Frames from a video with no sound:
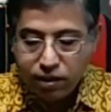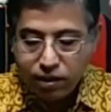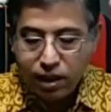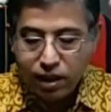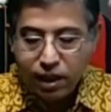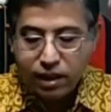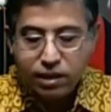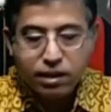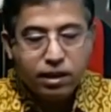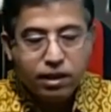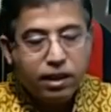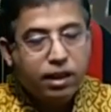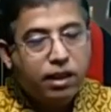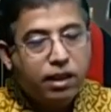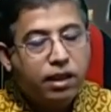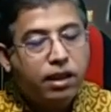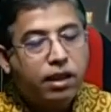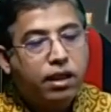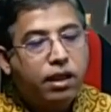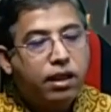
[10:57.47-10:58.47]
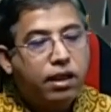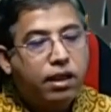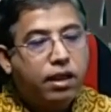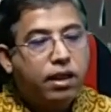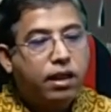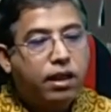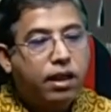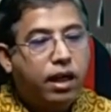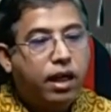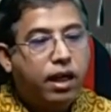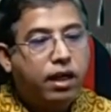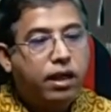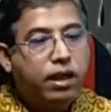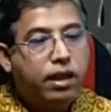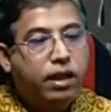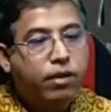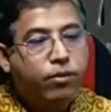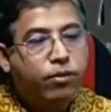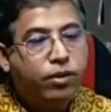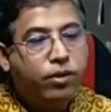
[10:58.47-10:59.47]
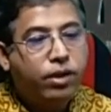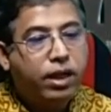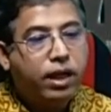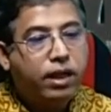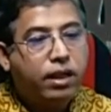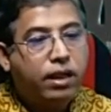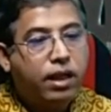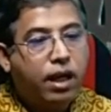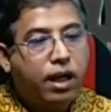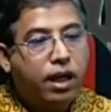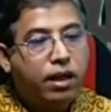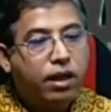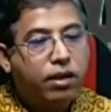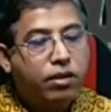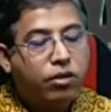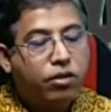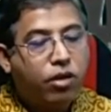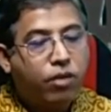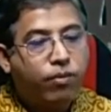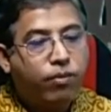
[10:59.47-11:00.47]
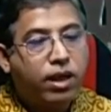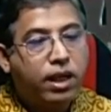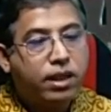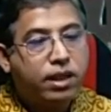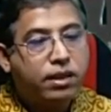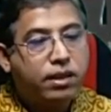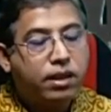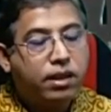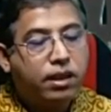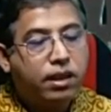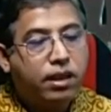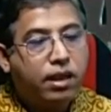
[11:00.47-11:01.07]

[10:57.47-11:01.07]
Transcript: x-ray and if you get the normal x-ray,